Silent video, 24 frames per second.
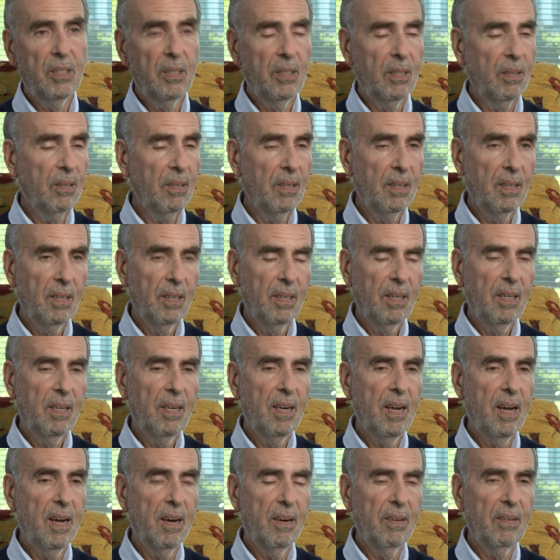And
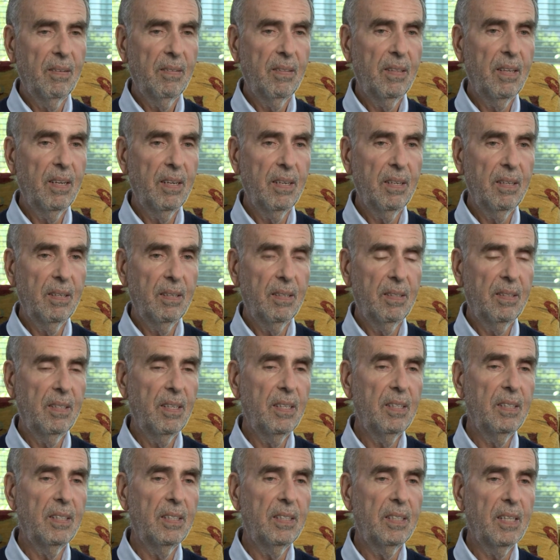now, they
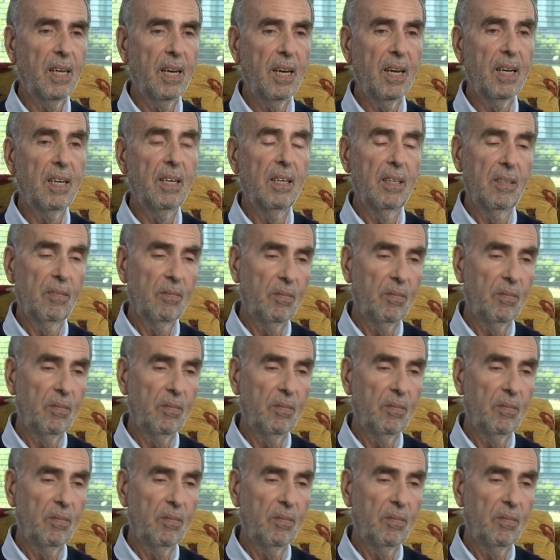didn't say